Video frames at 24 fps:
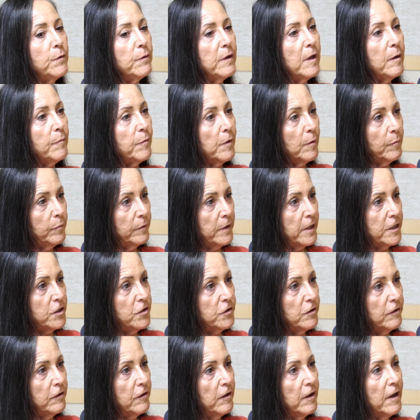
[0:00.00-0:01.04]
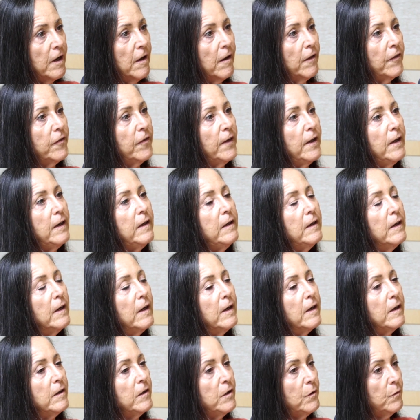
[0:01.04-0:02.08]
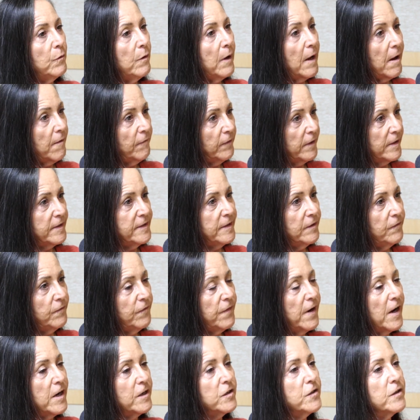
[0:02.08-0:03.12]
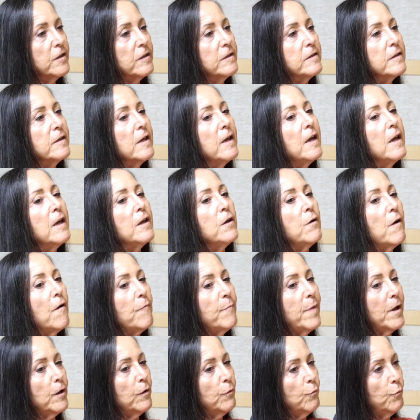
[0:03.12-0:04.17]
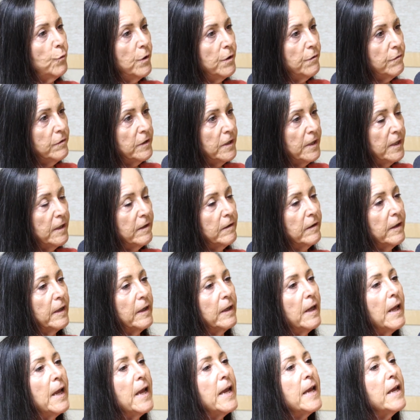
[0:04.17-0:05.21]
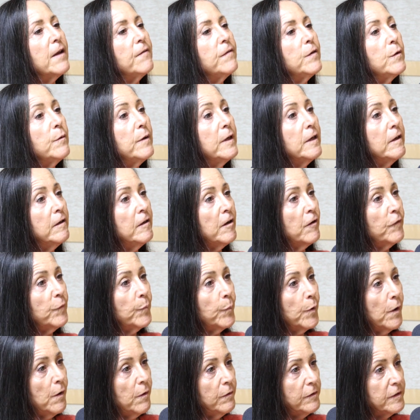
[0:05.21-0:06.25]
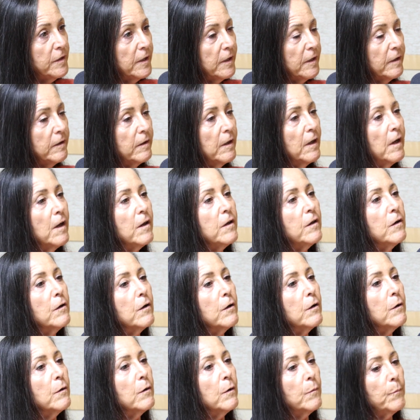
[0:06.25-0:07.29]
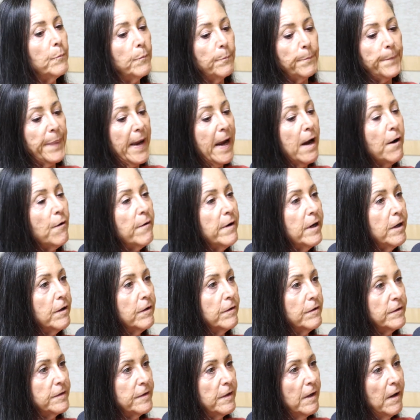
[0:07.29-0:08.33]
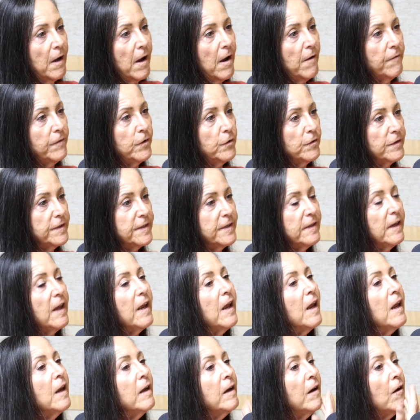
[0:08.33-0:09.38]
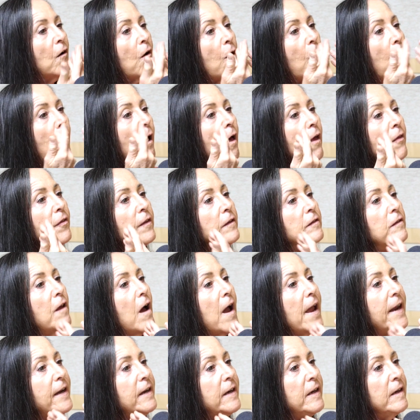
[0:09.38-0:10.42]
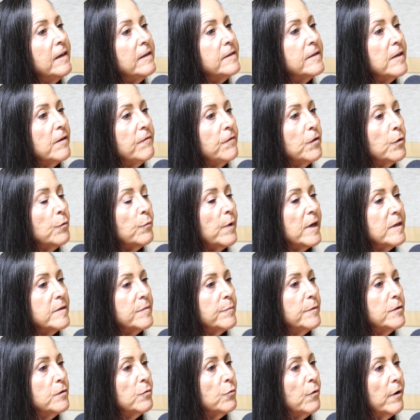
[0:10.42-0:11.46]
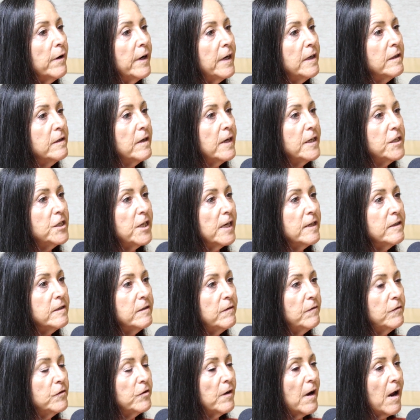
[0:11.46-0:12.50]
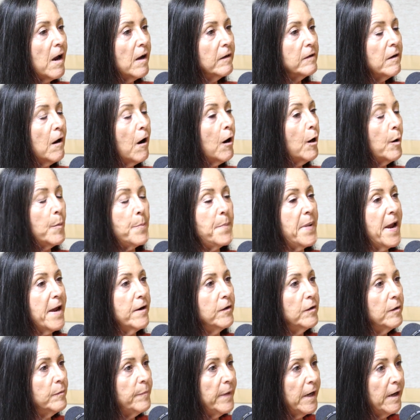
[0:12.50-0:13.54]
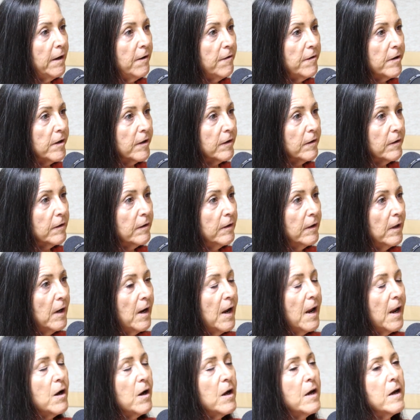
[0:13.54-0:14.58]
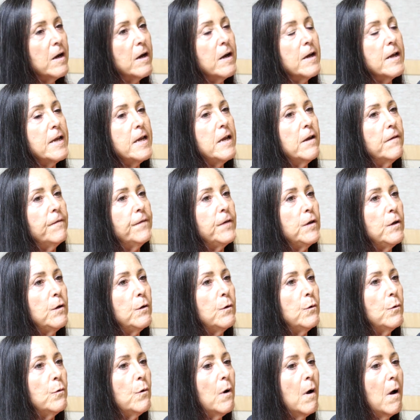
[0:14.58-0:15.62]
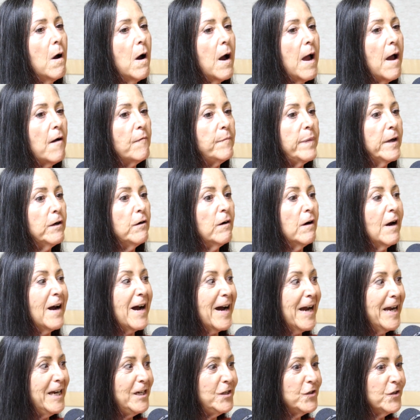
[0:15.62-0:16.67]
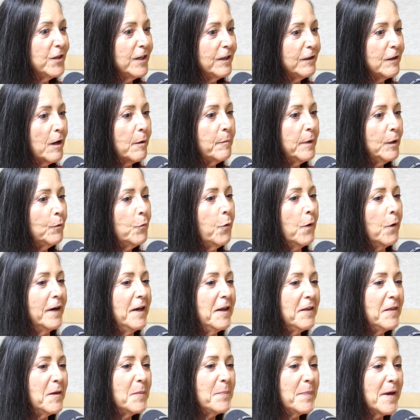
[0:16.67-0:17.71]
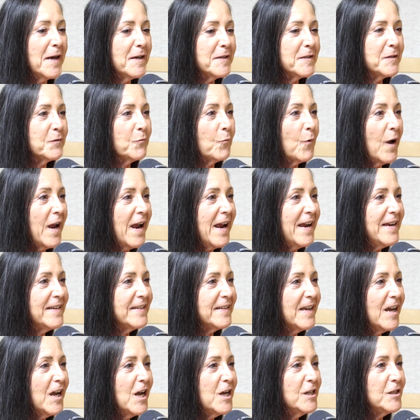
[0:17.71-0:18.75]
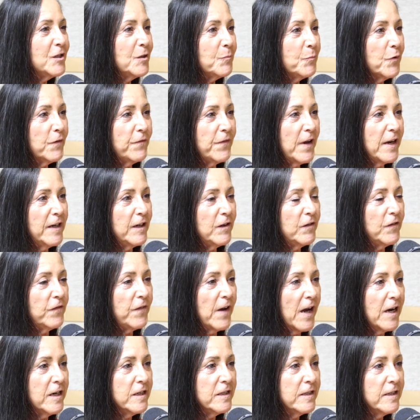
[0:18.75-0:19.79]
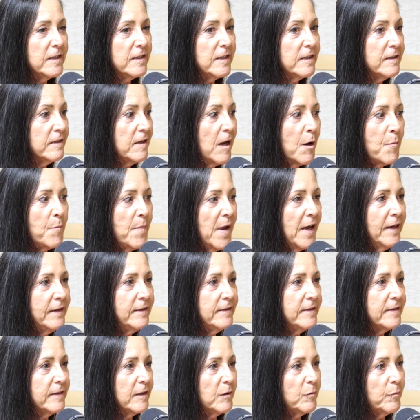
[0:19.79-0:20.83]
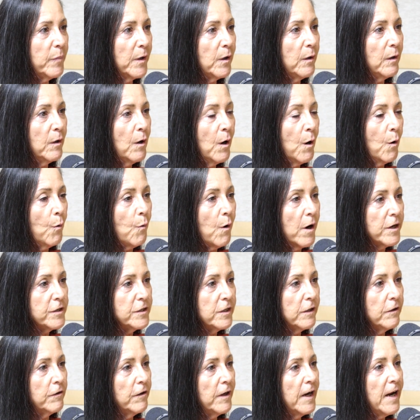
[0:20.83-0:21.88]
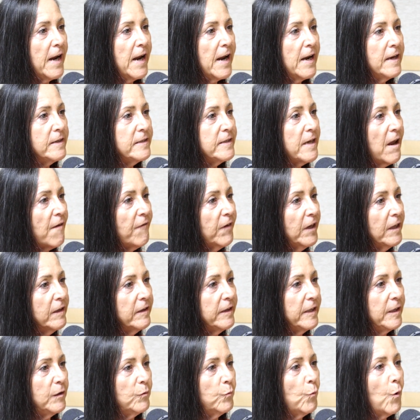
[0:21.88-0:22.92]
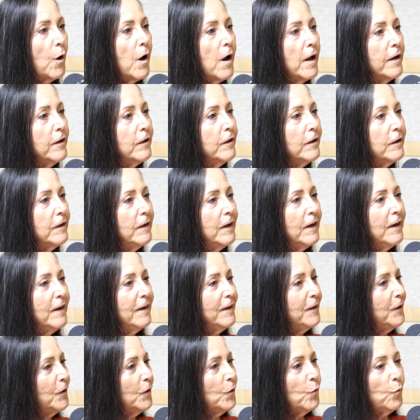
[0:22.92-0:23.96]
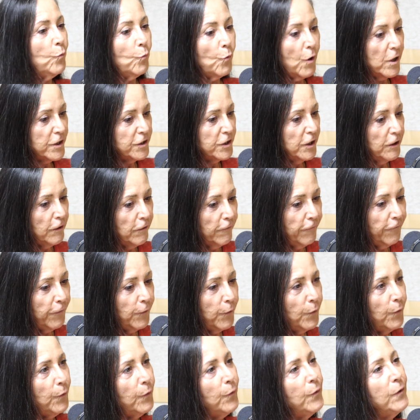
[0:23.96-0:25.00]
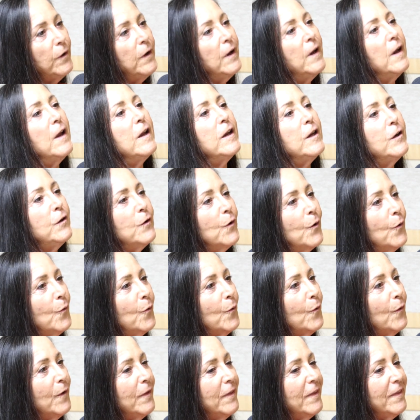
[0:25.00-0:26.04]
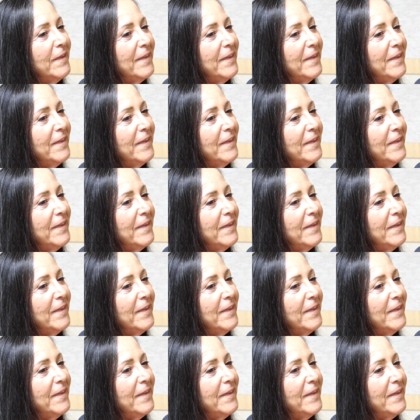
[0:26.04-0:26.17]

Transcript: you keep your blood sugar healthy, you have less infections. You have better wound healing. If you eat enough protein, your barriers of your skin and all the linings of your respiratory and digestive tract are a better barrier. Uh, if you how better hygiene. I mean, one of the best ways to prevent infections is not medicine, but washing your hands, having clean water, you know, washing your food, you know,